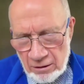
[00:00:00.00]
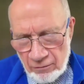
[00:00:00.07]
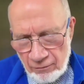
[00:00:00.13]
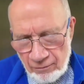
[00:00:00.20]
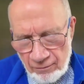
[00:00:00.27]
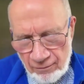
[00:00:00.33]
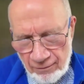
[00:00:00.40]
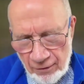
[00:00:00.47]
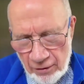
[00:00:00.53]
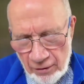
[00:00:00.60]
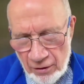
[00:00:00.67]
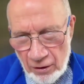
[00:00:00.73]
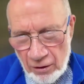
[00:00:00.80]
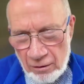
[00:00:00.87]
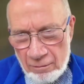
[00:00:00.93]
Now,
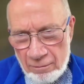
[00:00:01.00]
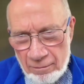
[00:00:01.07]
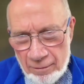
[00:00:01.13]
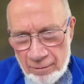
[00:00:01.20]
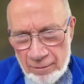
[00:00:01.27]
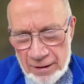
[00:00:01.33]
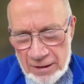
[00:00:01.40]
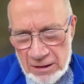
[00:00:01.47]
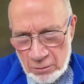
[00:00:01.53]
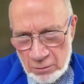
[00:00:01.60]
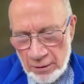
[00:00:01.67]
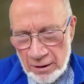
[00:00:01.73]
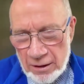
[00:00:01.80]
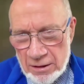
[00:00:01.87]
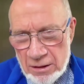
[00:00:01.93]
for a
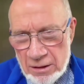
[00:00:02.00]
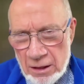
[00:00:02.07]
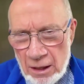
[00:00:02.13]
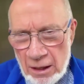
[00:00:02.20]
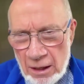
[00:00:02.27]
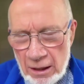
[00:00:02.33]
non-Hispanist,